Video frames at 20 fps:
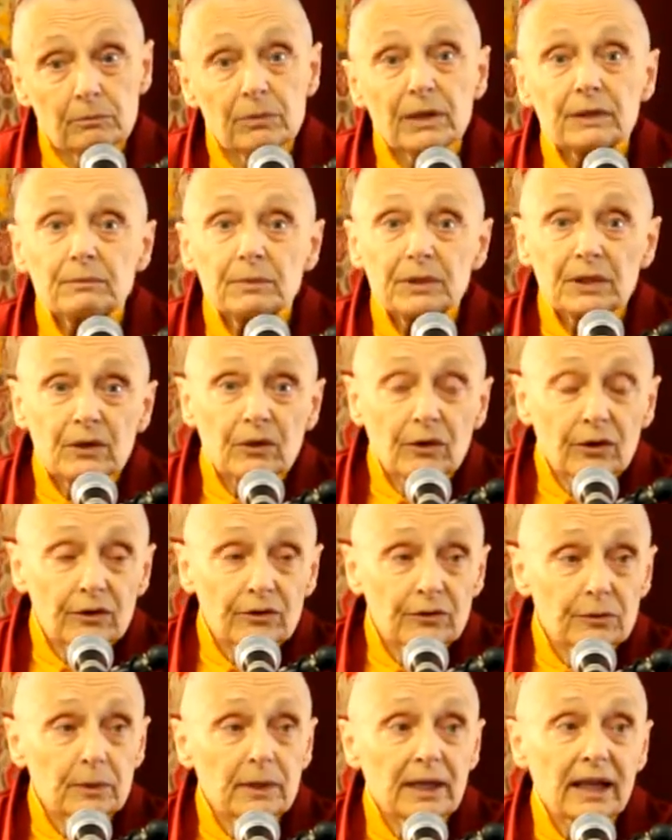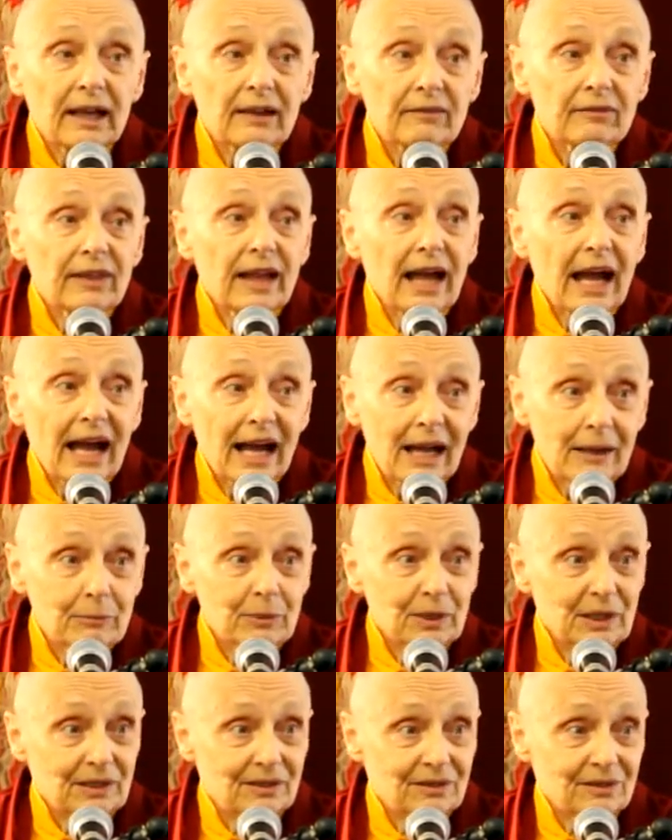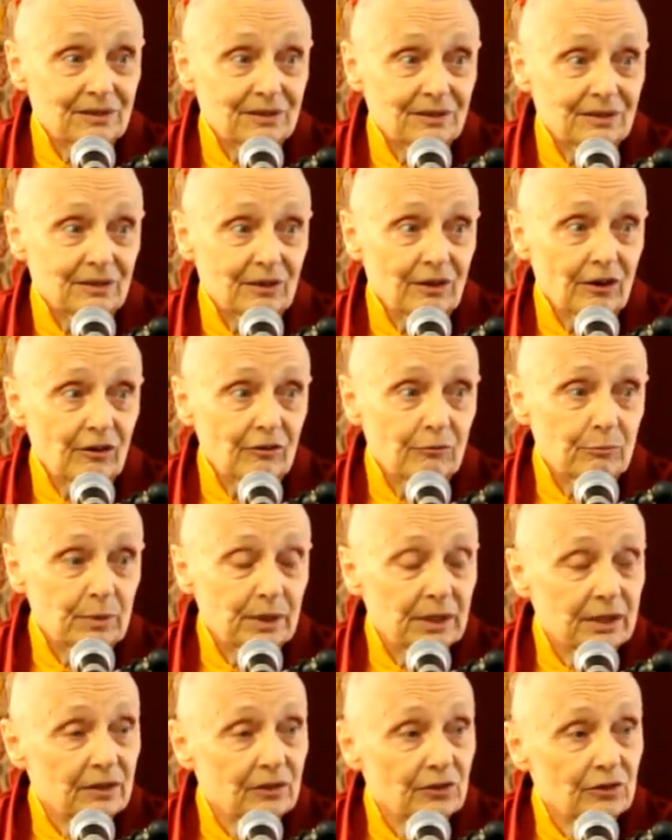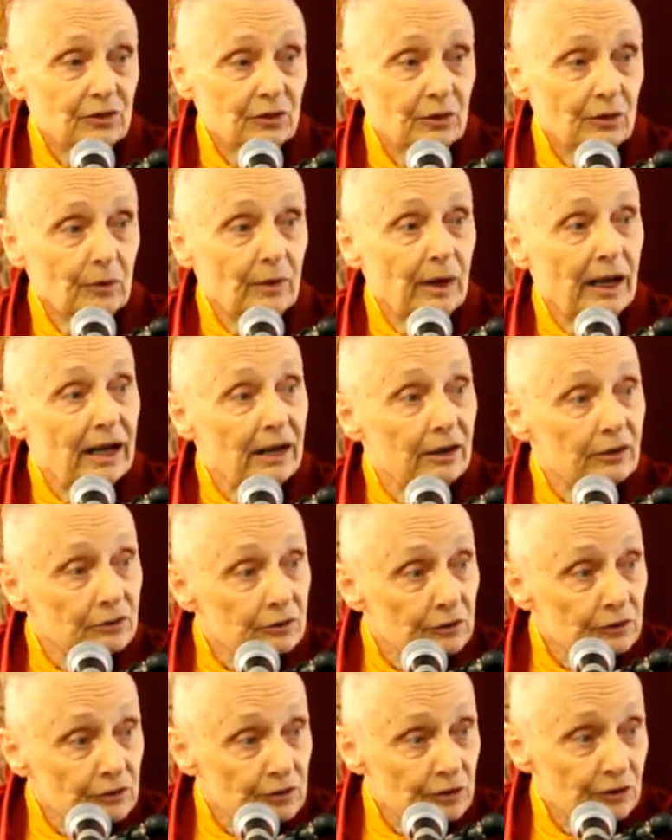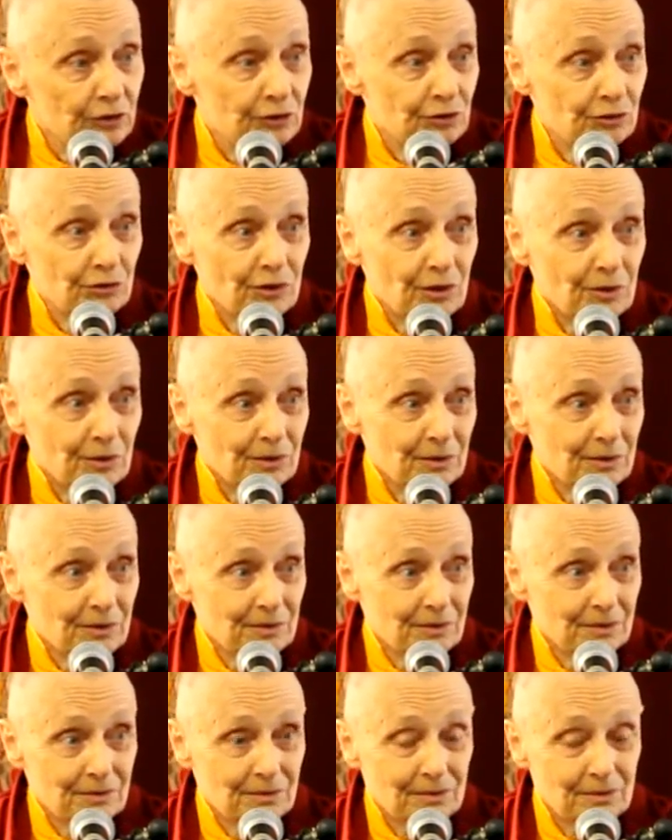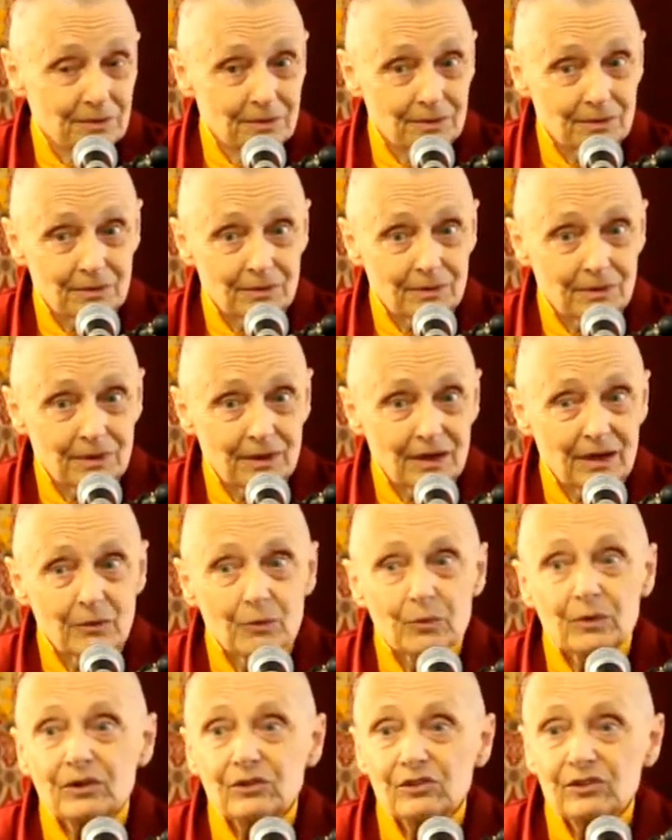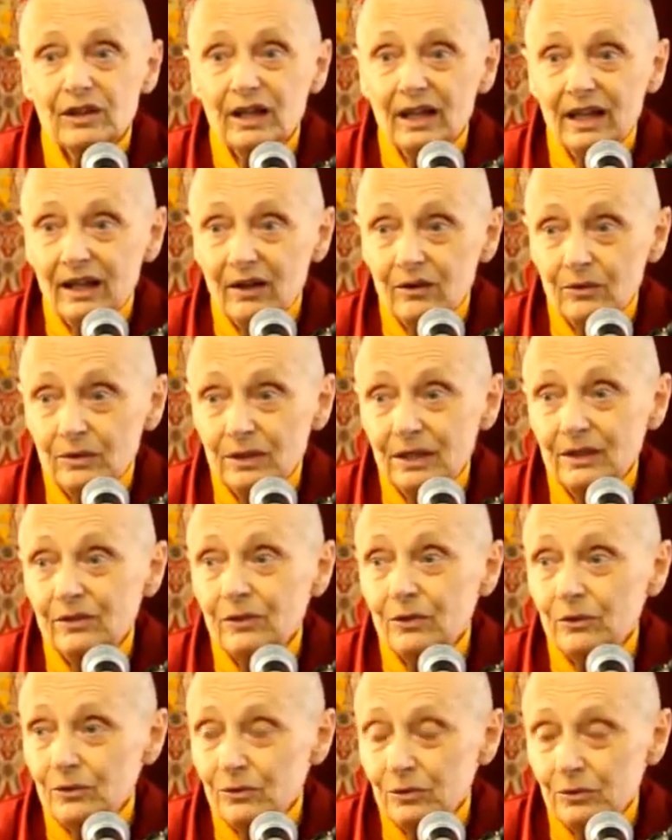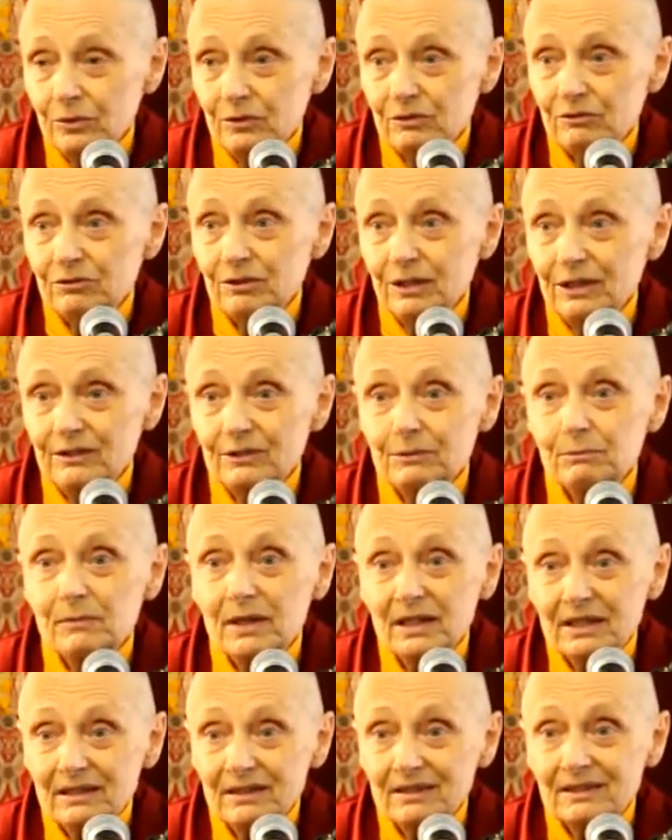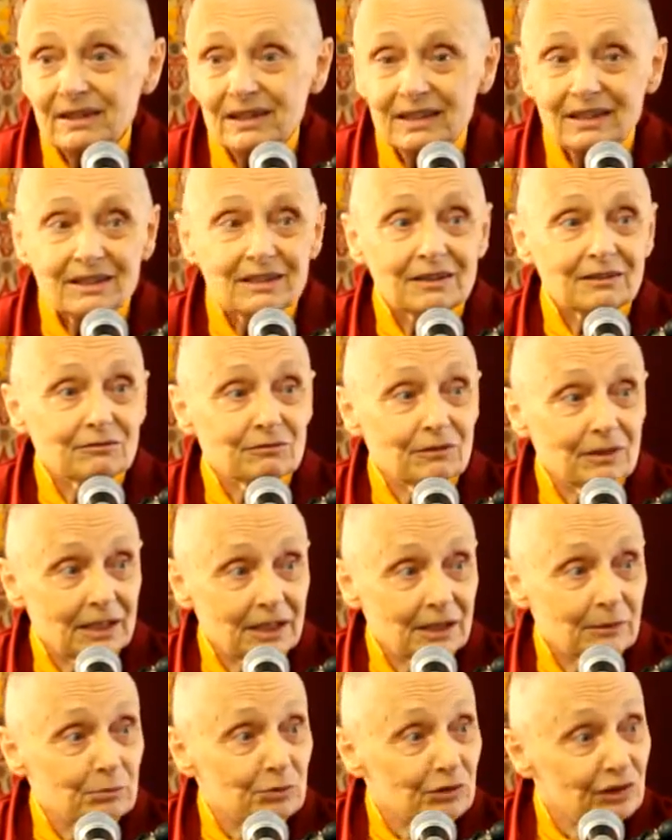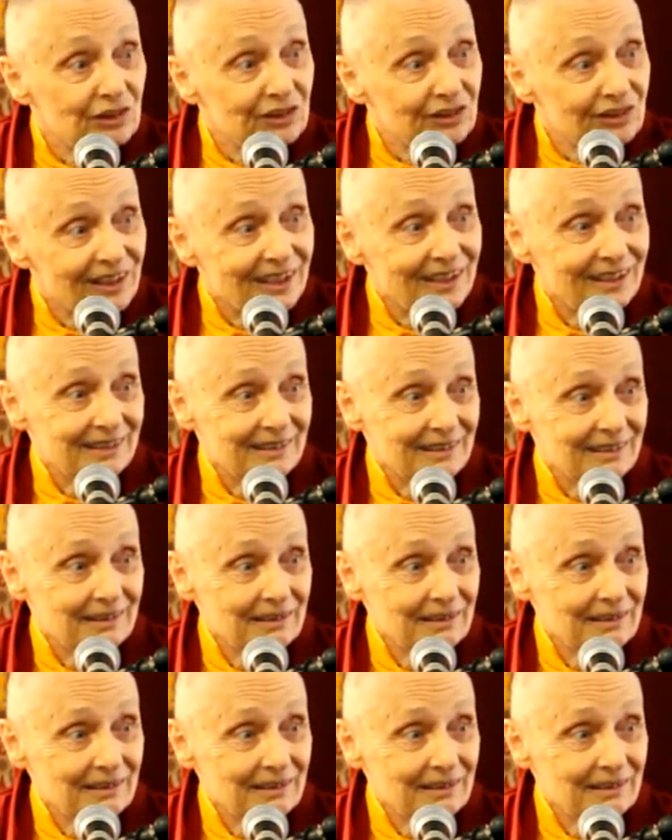But because we have the habit of being so out of control, which only those who have tried to meditate can really appreciate,